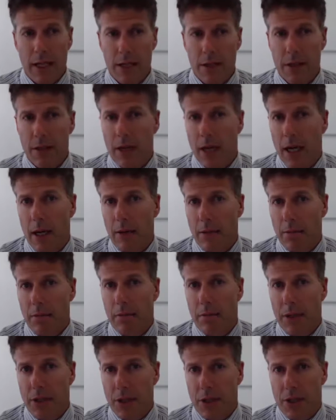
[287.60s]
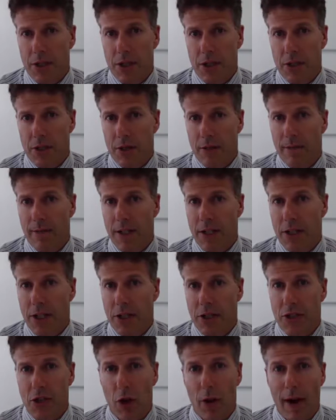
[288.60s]
These businesses are
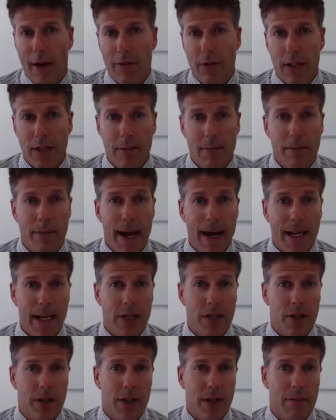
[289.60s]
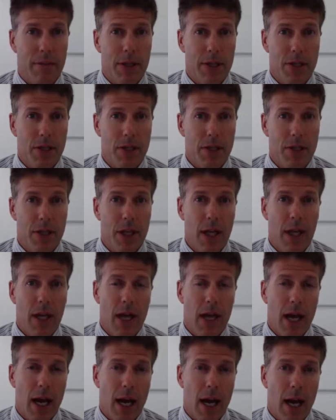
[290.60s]
investing so heavily back into their business
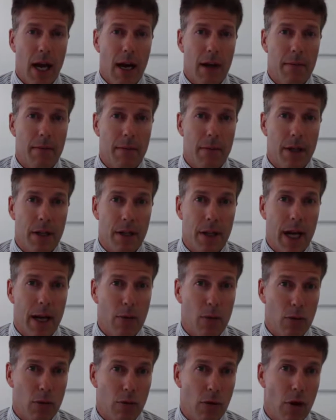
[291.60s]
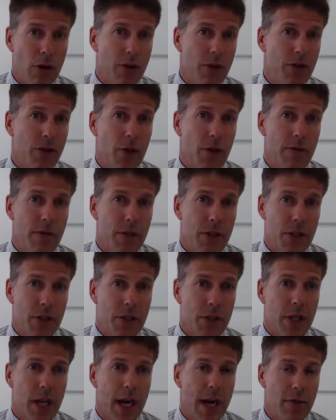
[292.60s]
that they will grow
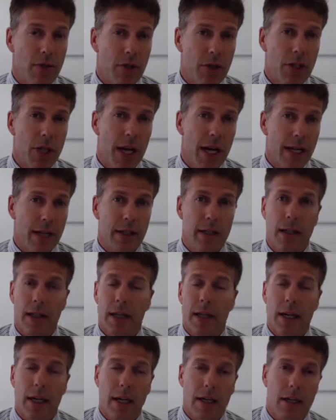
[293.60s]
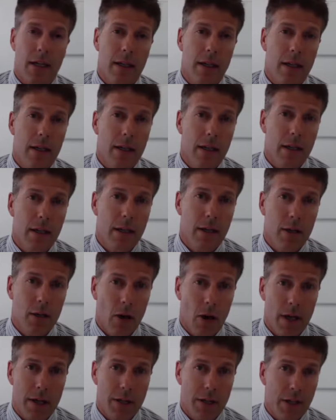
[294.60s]
services and retain
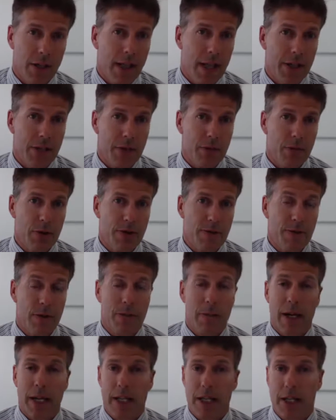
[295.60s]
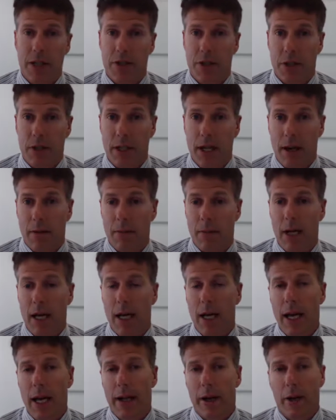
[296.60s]
clients and customers for many years to come.
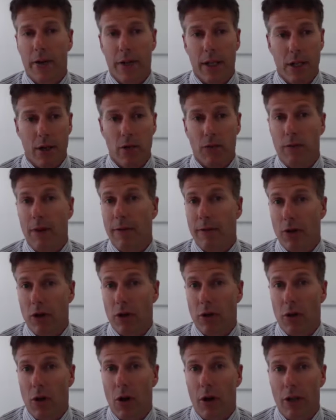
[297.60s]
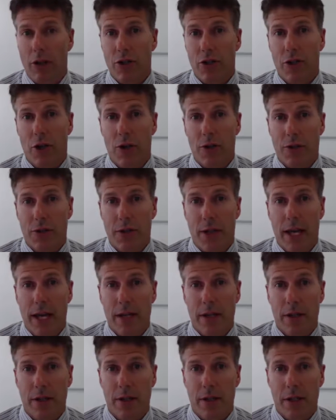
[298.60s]
And I think the revenue line shows
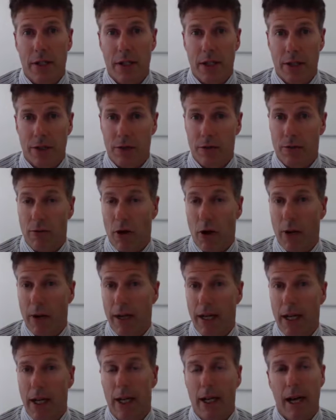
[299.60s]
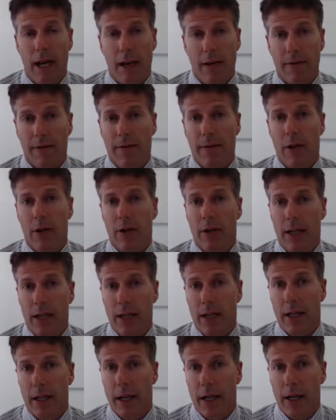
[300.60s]
that it is growing at a
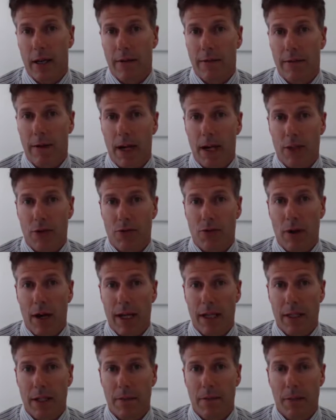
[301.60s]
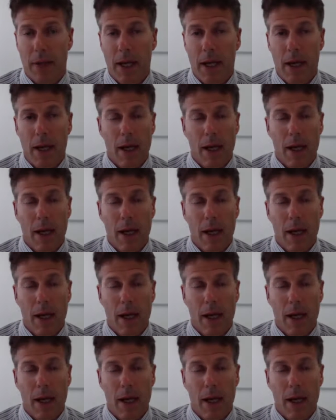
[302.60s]
very fast rate.